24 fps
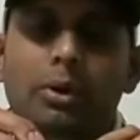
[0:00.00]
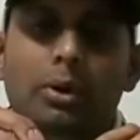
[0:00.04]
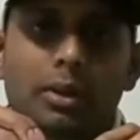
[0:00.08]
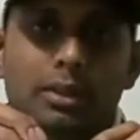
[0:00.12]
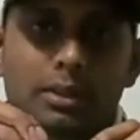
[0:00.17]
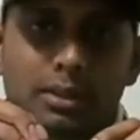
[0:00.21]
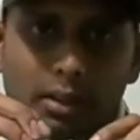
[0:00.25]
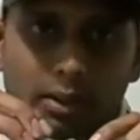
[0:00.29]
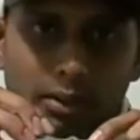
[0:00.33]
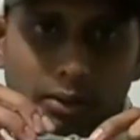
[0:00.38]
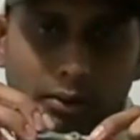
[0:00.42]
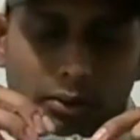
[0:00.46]
be
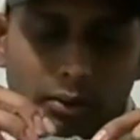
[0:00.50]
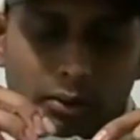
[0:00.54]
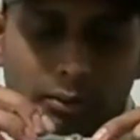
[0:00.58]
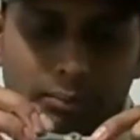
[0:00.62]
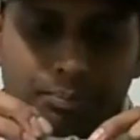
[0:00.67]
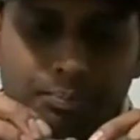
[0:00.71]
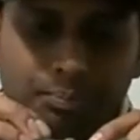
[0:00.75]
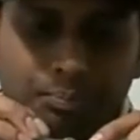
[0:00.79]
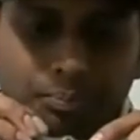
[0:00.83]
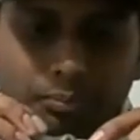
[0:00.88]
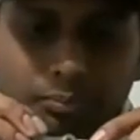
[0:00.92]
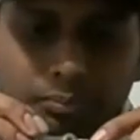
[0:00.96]
concerned at
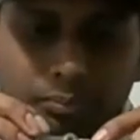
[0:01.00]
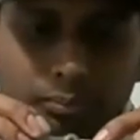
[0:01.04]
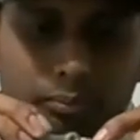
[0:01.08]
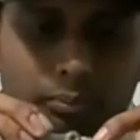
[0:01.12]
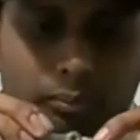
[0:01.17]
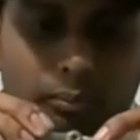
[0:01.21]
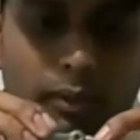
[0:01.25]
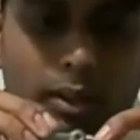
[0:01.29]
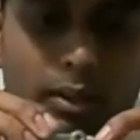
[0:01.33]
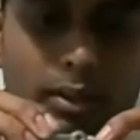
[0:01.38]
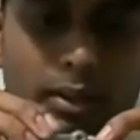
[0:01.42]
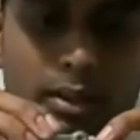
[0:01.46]
all.
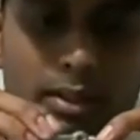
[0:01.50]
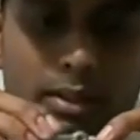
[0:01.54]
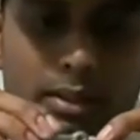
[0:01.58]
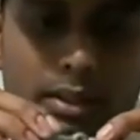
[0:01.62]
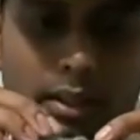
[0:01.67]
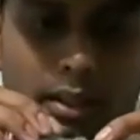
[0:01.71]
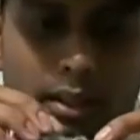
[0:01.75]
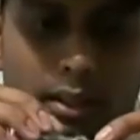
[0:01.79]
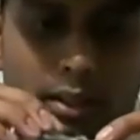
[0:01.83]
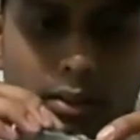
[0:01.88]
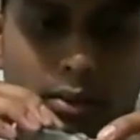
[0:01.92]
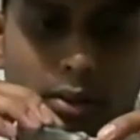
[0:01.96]
The
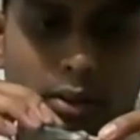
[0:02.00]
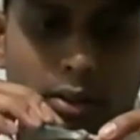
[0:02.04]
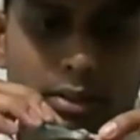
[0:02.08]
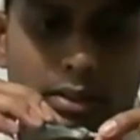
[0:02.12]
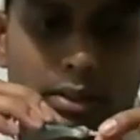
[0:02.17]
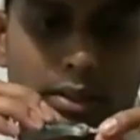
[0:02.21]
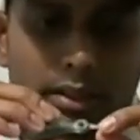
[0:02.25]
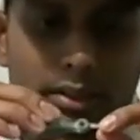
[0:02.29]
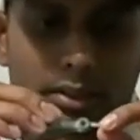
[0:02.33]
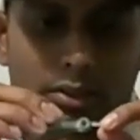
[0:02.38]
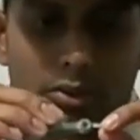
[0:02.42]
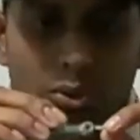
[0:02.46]
sinker
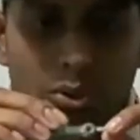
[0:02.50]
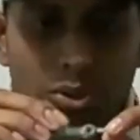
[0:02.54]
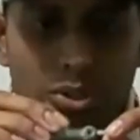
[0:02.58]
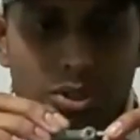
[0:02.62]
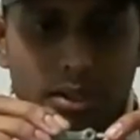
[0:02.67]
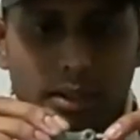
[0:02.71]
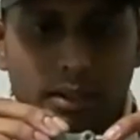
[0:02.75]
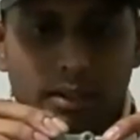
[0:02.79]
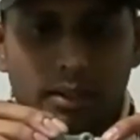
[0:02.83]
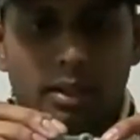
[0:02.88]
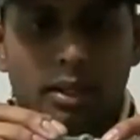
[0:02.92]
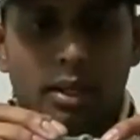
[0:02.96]
knot is
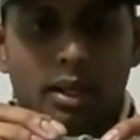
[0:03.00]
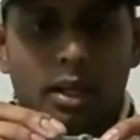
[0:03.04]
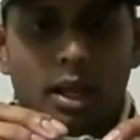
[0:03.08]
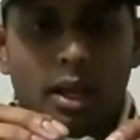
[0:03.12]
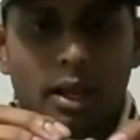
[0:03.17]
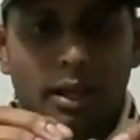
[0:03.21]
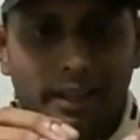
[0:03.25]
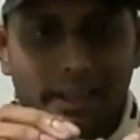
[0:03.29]
cushioned